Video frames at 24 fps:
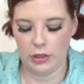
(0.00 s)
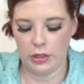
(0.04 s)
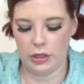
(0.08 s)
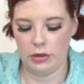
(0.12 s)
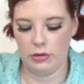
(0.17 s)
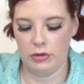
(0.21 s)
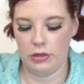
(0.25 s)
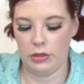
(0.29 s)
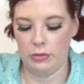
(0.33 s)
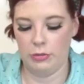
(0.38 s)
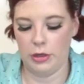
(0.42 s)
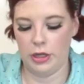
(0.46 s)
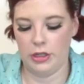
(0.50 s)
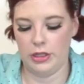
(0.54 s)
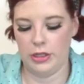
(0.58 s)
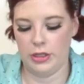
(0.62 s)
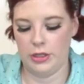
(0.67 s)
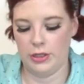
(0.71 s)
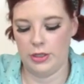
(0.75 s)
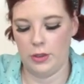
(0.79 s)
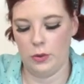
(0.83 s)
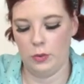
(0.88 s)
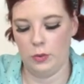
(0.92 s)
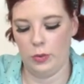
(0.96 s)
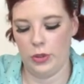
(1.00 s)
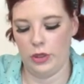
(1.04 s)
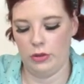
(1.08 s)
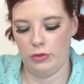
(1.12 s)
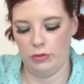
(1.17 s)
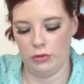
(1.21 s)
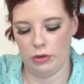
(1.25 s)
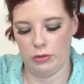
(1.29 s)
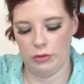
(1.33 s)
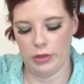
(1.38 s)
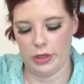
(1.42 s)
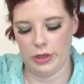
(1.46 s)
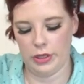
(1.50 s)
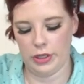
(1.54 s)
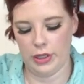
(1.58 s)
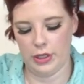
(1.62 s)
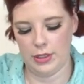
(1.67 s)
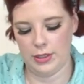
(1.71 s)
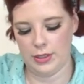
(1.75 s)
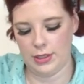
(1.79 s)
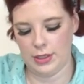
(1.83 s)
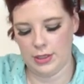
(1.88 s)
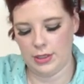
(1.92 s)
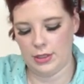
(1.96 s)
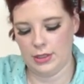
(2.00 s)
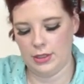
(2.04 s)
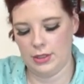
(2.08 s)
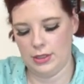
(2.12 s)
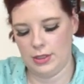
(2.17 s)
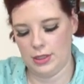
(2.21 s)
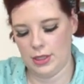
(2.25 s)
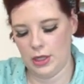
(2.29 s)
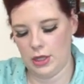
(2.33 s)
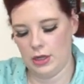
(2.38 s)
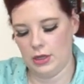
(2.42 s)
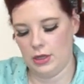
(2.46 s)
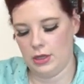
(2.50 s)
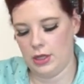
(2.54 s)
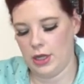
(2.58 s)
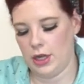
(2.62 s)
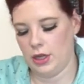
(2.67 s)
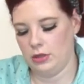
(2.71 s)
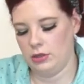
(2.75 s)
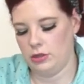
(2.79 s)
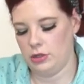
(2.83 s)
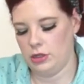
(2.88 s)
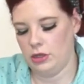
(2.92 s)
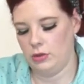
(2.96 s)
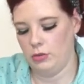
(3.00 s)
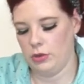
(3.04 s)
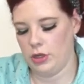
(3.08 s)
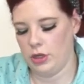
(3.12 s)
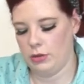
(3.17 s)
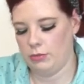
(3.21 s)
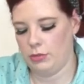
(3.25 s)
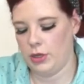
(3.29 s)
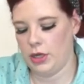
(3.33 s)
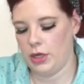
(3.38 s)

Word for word: the dough too much because it will ruin the consistency and texture when it